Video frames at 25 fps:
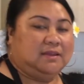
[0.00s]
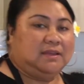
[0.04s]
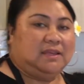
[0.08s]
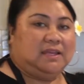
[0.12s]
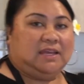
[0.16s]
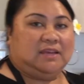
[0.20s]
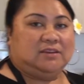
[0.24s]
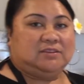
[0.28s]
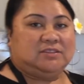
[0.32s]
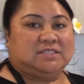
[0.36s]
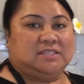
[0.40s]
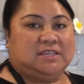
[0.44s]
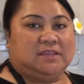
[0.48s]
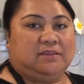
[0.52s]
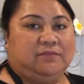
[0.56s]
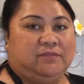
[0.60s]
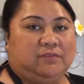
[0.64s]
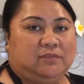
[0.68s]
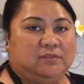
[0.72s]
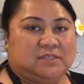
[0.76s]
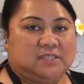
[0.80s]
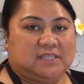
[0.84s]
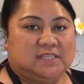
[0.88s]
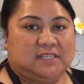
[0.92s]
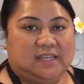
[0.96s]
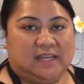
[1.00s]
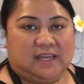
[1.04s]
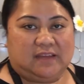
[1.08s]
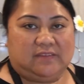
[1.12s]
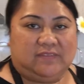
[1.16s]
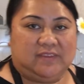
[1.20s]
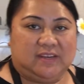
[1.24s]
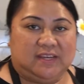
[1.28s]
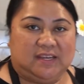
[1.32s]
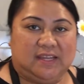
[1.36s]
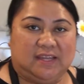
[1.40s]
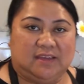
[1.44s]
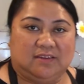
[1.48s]
Our seafood's in the
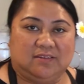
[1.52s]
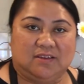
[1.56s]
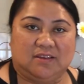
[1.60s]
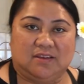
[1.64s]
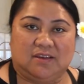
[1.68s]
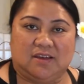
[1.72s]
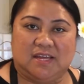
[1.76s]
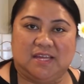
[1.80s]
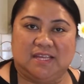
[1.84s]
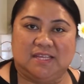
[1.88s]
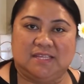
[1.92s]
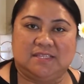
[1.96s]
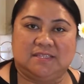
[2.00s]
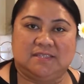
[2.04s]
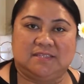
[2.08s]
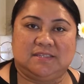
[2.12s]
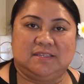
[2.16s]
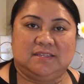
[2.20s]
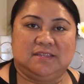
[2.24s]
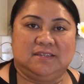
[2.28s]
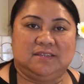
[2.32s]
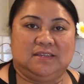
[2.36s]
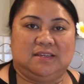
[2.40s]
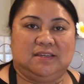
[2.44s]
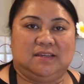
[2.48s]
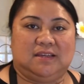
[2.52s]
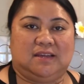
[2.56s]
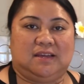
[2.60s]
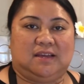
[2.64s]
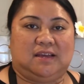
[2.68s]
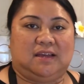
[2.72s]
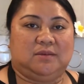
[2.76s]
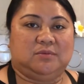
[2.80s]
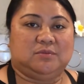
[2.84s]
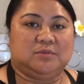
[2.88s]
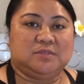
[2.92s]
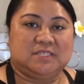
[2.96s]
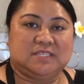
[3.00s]
oven now, guys.
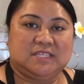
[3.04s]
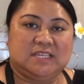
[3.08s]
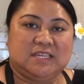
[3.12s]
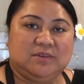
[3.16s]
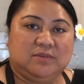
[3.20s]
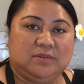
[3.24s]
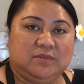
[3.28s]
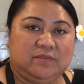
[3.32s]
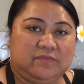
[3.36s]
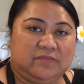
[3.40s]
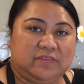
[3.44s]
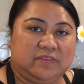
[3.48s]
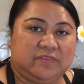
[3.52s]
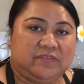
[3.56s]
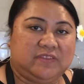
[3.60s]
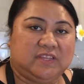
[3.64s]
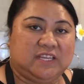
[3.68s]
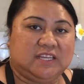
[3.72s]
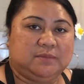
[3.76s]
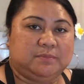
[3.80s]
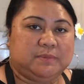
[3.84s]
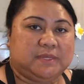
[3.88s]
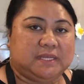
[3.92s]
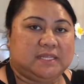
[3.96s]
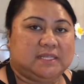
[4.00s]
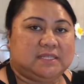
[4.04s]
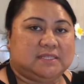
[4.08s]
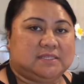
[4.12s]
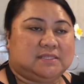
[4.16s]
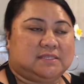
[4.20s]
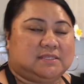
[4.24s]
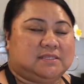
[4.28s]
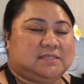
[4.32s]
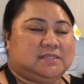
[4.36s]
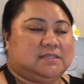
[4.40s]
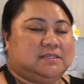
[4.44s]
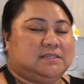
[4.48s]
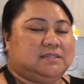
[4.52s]
I will see you in 15
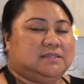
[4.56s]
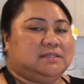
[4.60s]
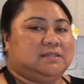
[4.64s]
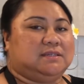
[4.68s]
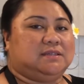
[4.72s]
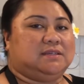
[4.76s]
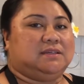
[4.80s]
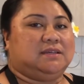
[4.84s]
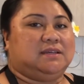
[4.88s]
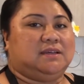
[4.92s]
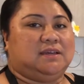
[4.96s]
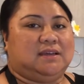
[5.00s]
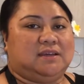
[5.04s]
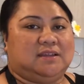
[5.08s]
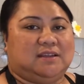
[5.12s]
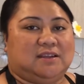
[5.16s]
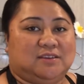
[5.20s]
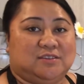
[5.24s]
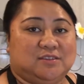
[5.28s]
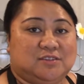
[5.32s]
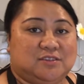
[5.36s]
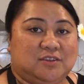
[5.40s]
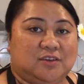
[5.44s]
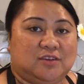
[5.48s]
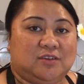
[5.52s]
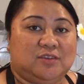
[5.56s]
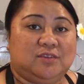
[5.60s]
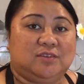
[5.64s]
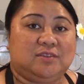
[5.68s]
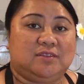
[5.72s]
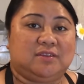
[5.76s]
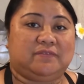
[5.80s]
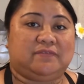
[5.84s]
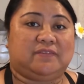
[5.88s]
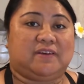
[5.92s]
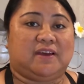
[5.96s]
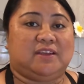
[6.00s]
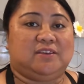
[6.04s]
minutes and I'll show you
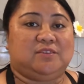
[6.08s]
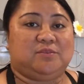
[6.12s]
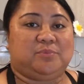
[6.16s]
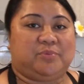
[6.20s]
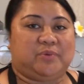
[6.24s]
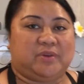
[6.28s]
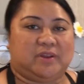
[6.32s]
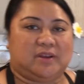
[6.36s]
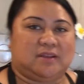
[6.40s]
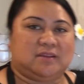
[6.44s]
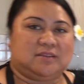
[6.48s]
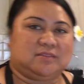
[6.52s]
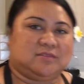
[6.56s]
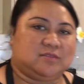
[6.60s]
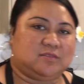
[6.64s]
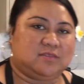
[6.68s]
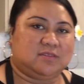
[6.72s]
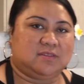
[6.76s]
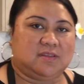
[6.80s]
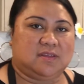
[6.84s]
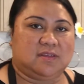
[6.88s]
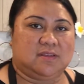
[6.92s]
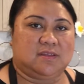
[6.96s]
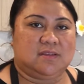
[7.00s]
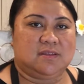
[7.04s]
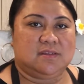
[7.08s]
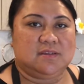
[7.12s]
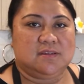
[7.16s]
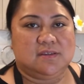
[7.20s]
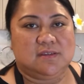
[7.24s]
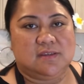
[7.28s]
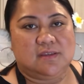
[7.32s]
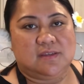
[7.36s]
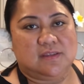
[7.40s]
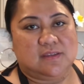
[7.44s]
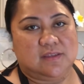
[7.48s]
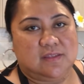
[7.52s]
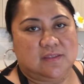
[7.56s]
the final product or
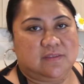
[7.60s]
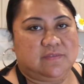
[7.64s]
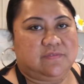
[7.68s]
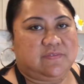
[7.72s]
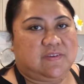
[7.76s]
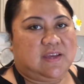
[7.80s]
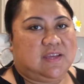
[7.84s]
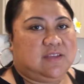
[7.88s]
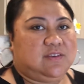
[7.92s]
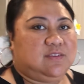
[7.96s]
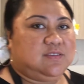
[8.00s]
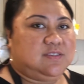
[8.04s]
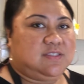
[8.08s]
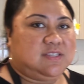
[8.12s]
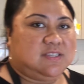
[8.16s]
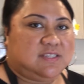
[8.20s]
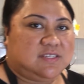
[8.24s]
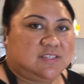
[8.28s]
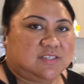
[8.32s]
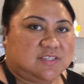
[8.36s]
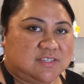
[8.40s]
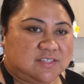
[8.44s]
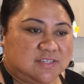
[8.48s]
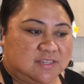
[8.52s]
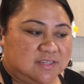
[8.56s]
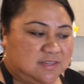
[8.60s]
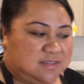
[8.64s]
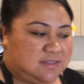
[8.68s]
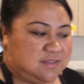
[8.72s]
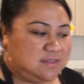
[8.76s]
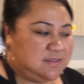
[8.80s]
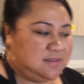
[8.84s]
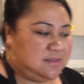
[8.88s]
the final dish.